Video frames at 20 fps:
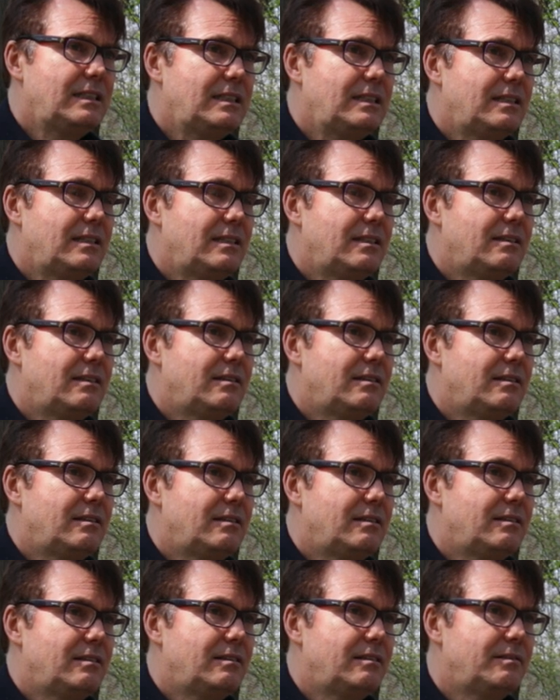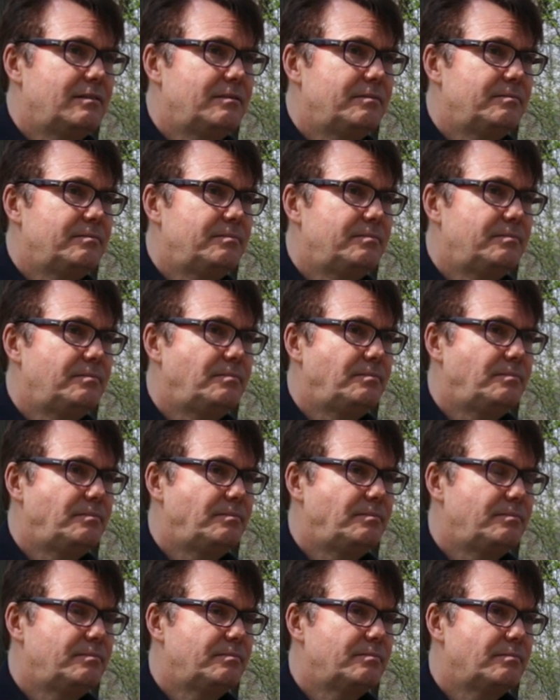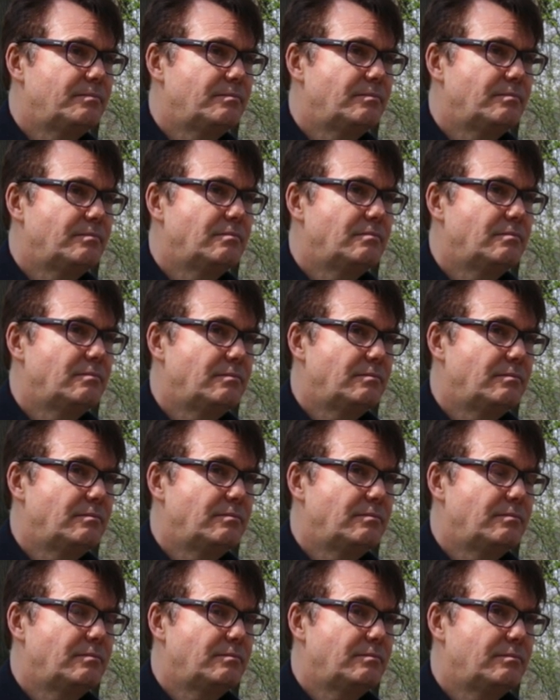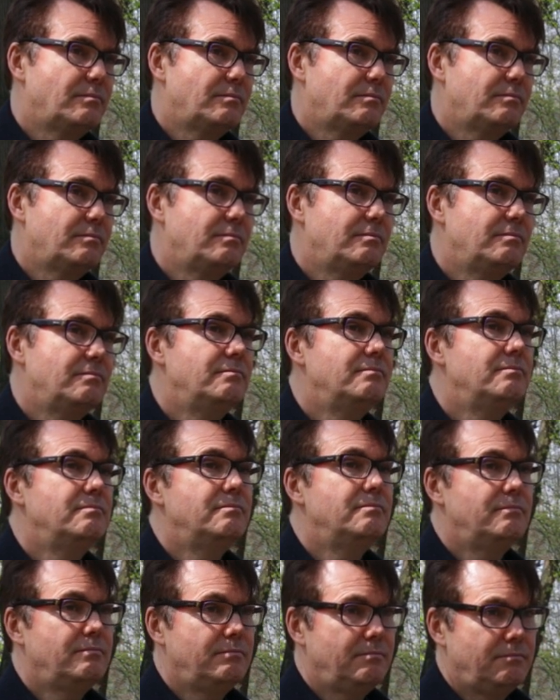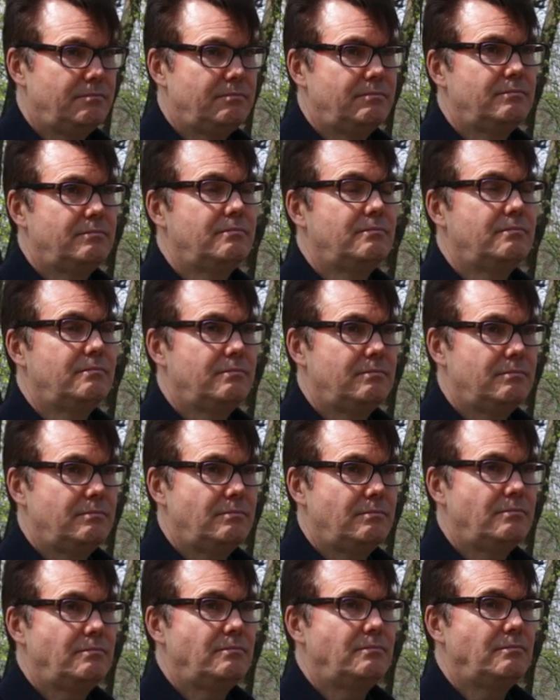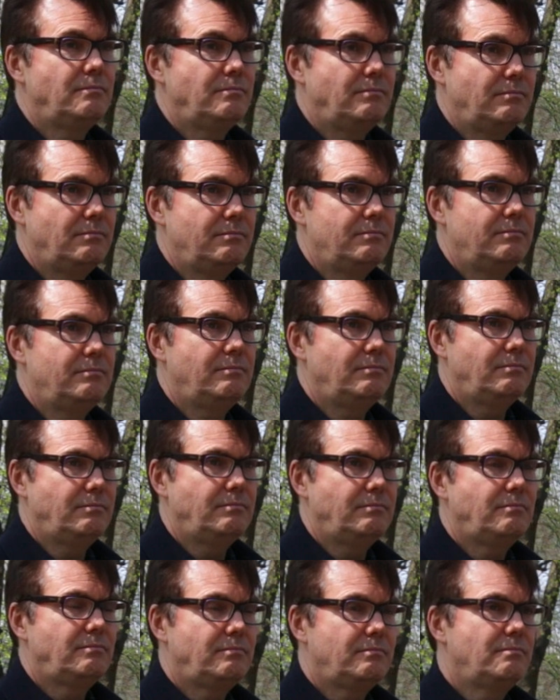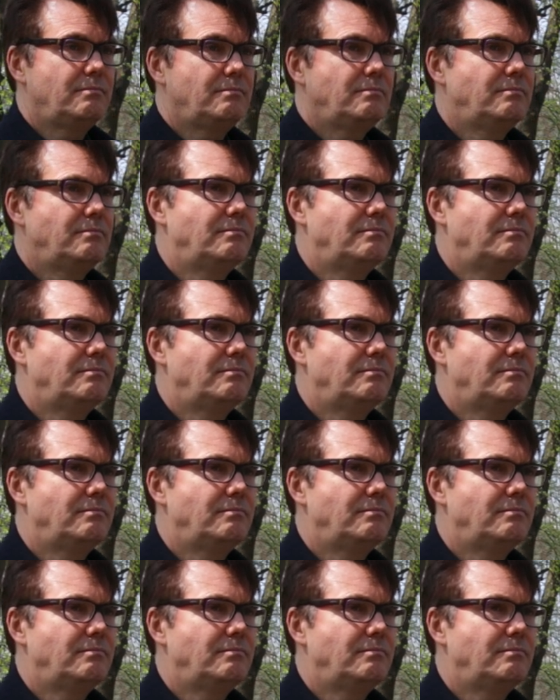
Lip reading: No words are spoken by the person on screen.